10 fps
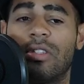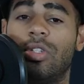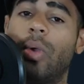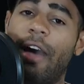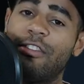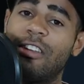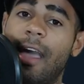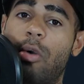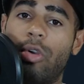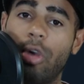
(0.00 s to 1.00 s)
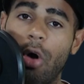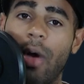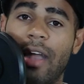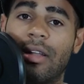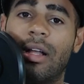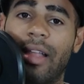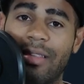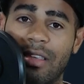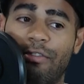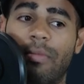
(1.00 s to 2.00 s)
You have to now go and
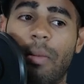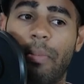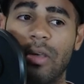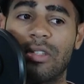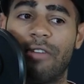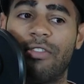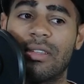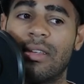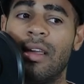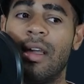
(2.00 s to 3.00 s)
collect it from the post office.